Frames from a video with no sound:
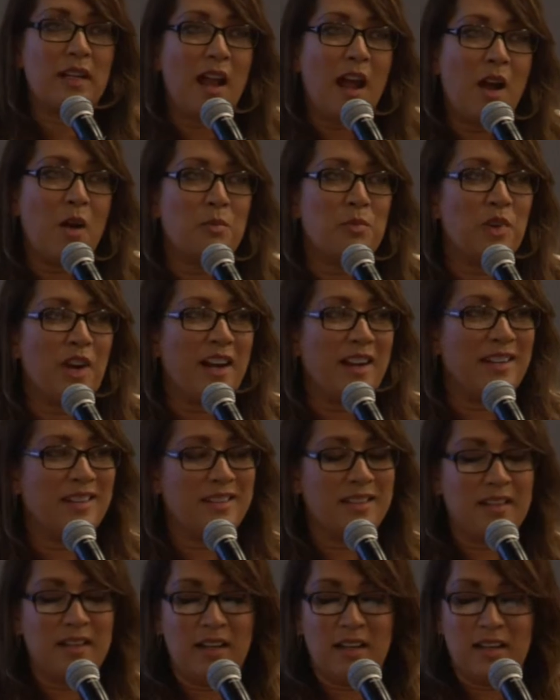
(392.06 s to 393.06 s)
our
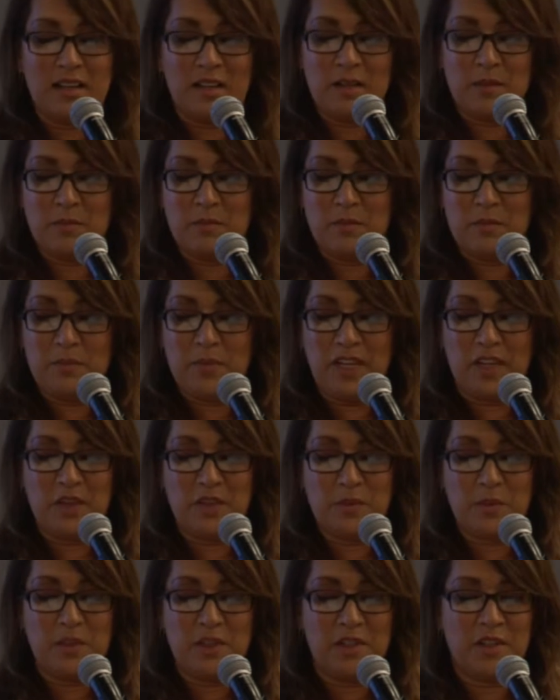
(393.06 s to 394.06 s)
brand,
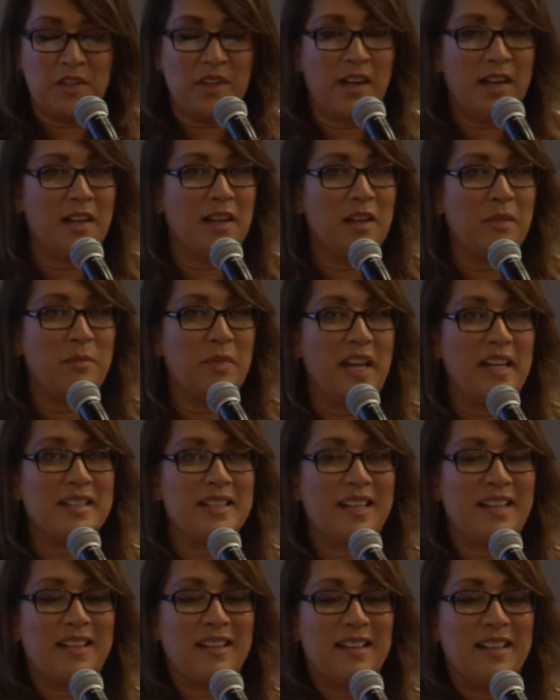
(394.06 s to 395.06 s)
because we're
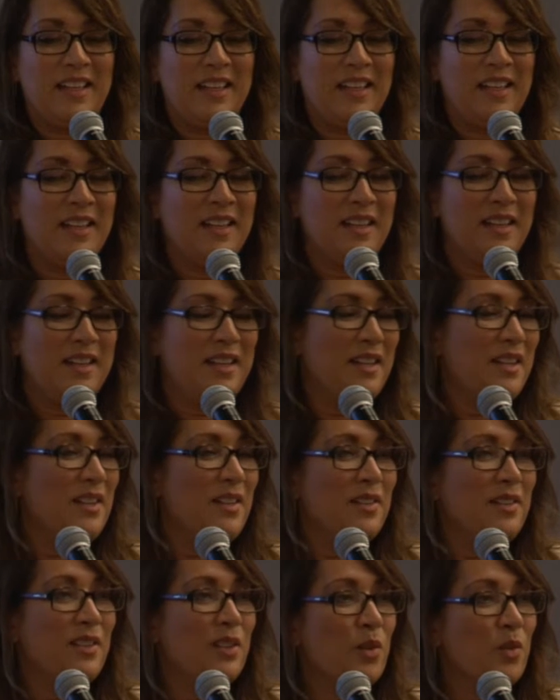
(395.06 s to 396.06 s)
basically
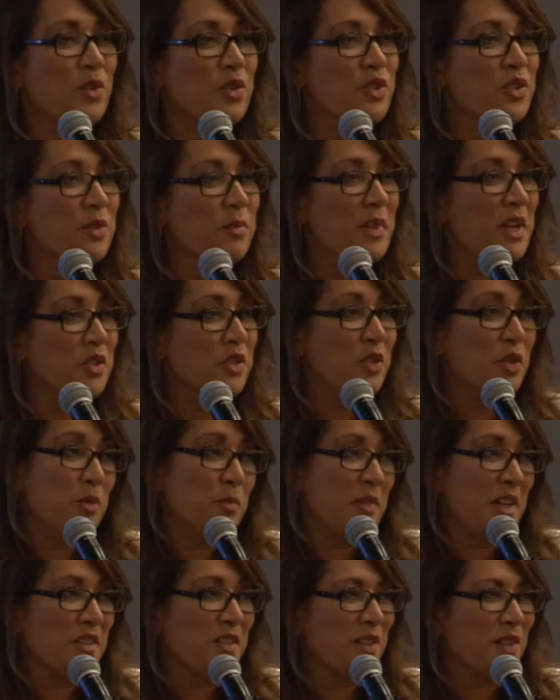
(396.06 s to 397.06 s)
launched about 2
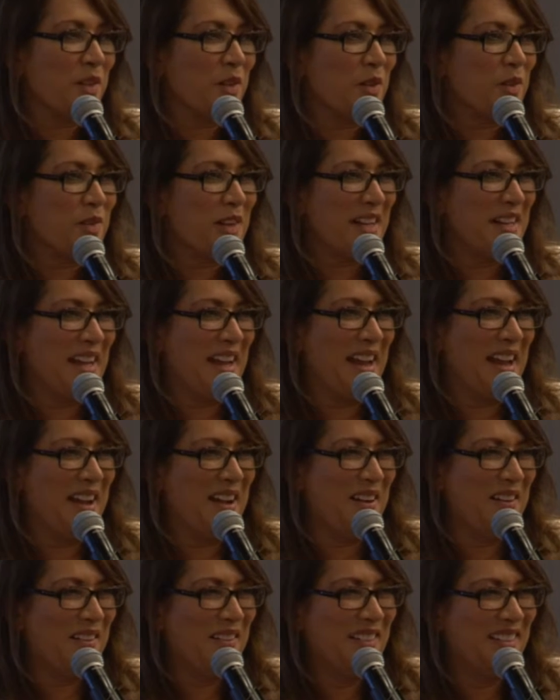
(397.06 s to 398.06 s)
months ago right
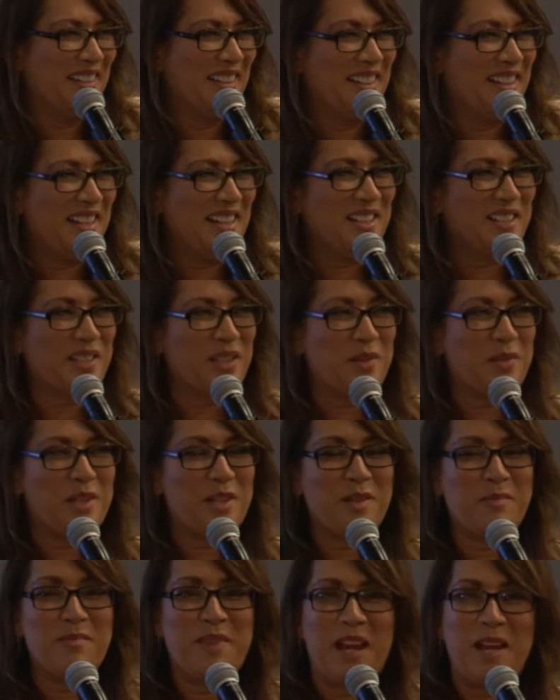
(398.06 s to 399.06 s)
now. So we're
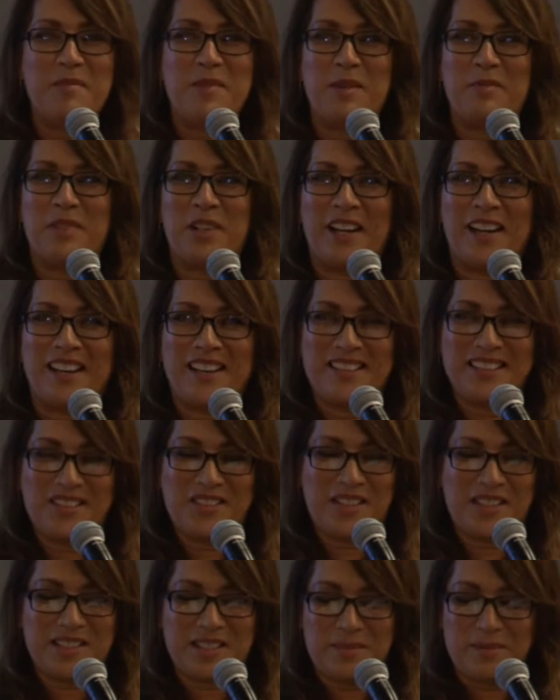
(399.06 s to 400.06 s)
a baby brand,
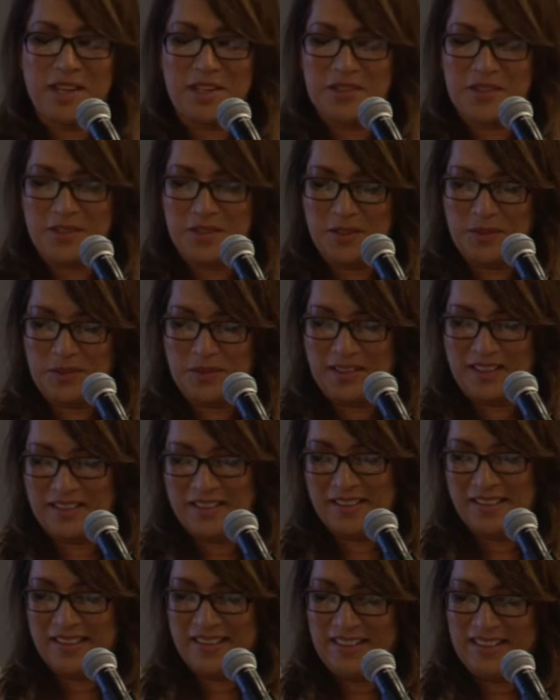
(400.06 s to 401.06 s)
just about
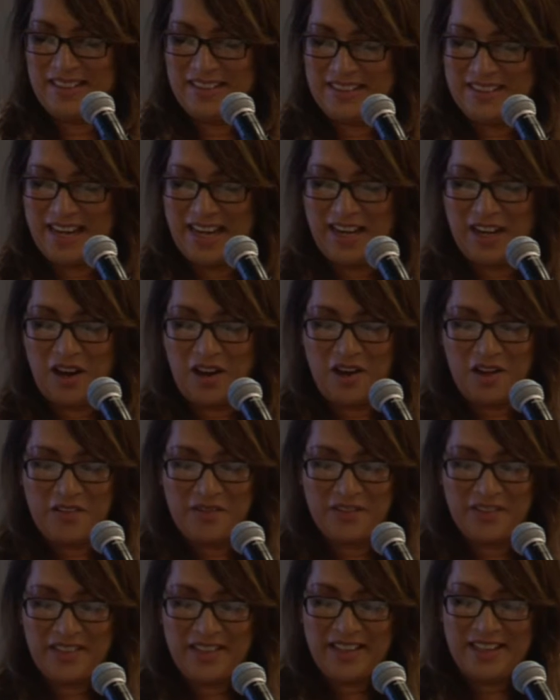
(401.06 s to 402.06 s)
to take
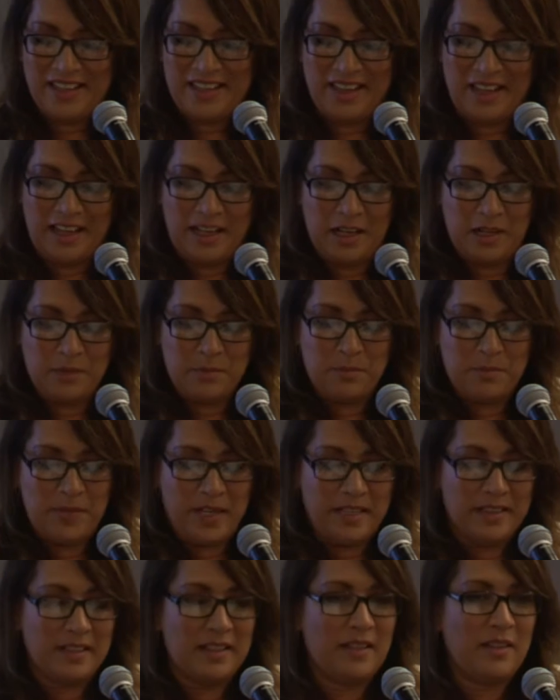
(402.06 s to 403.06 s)
off.
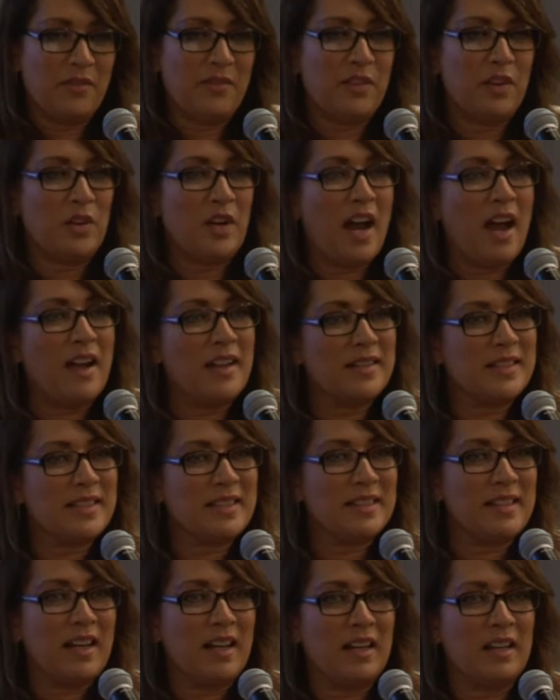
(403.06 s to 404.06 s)
But for
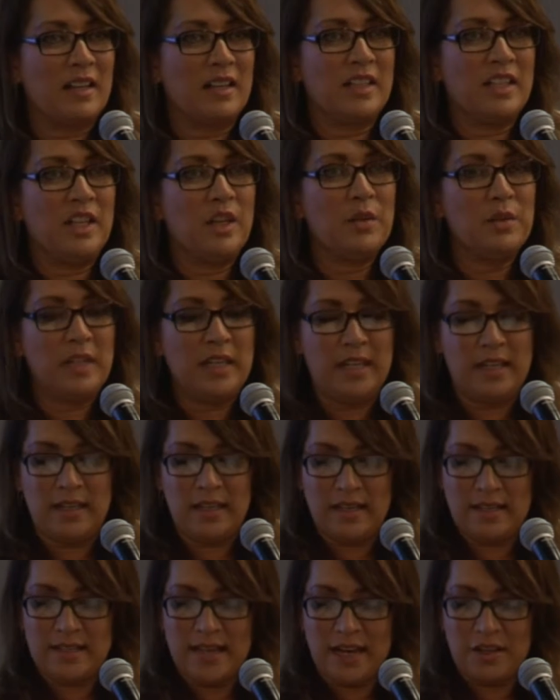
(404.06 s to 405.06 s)
us, YUNI
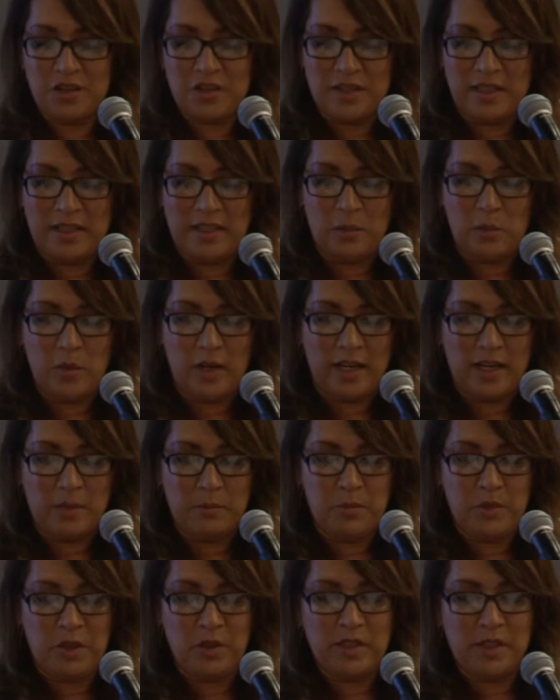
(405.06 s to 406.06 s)
is actually where
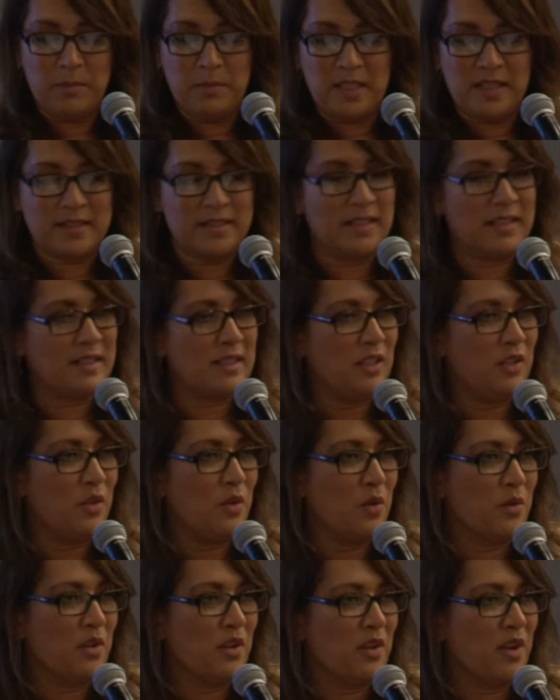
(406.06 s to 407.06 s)
beauty business and
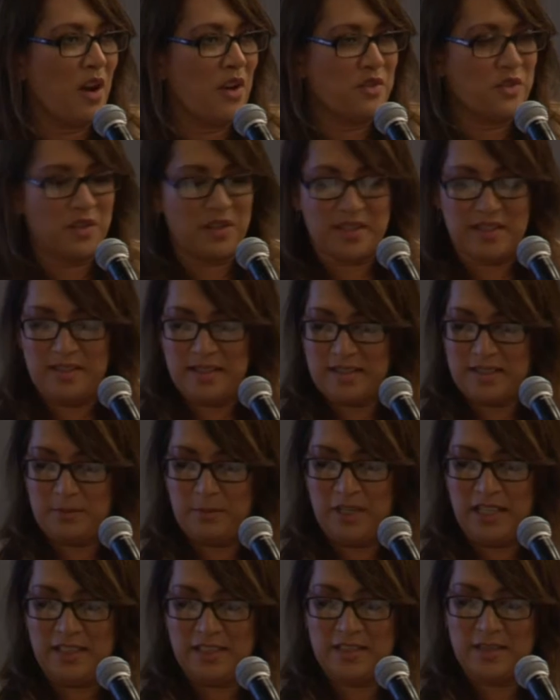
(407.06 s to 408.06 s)
yoga consciousness
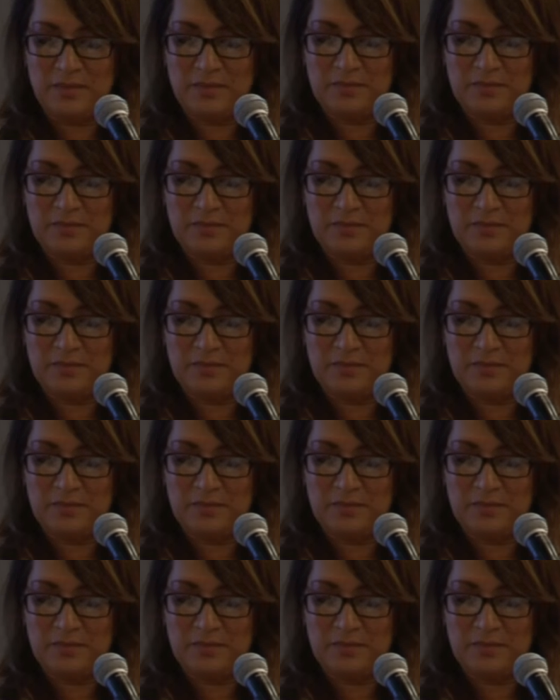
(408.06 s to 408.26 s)
meet.